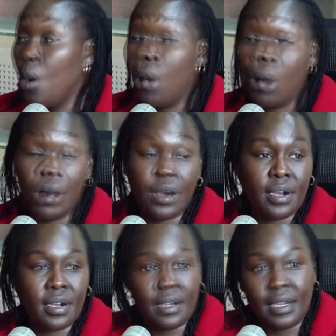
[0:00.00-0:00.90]

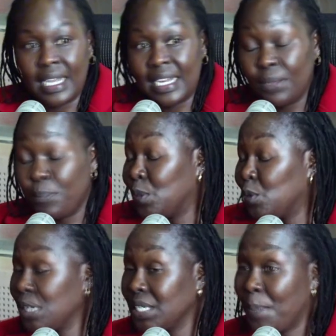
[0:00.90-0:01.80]
or in
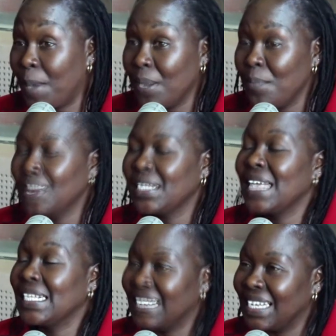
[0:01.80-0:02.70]
between departments
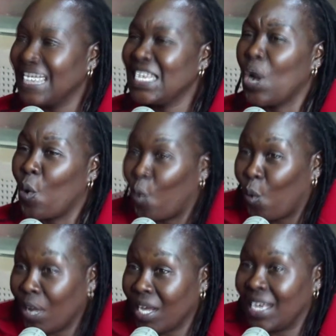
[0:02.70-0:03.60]
as a leader
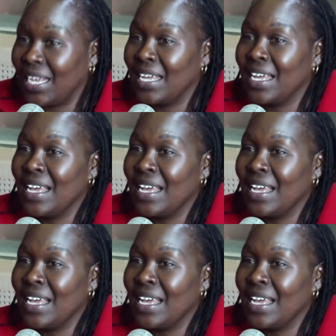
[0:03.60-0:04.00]
quickly